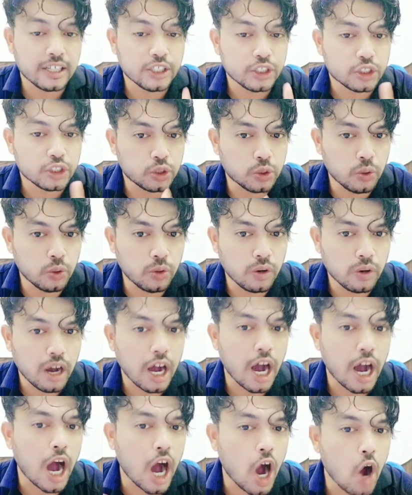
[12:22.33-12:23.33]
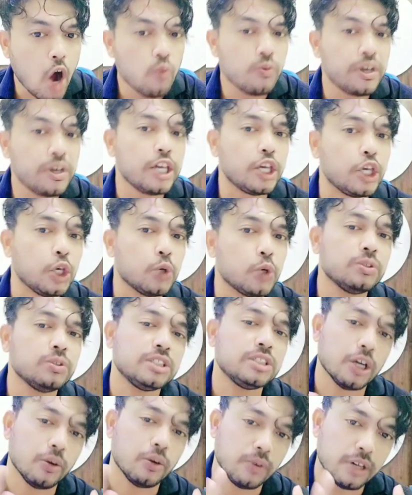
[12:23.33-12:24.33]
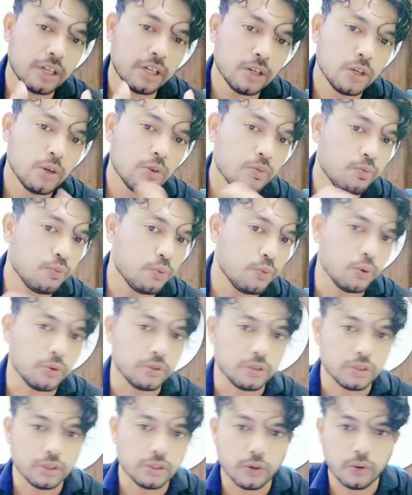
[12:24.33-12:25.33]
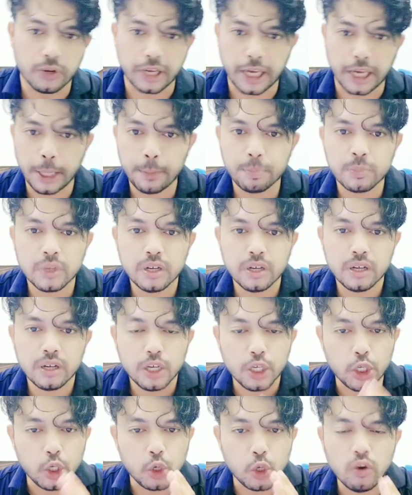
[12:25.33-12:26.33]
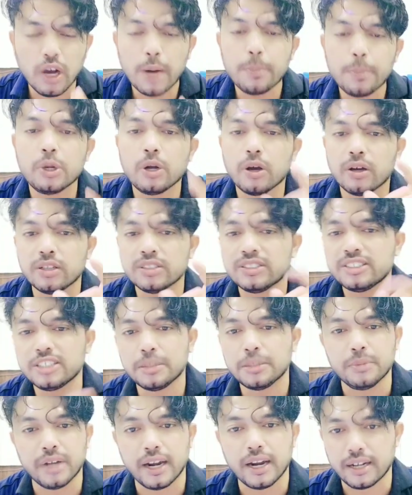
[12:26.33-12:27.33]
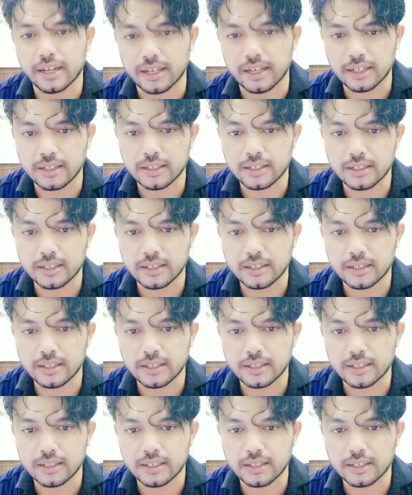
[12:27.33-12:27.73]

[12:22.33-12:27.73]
So how we use our phone? Okay, you have tons of data.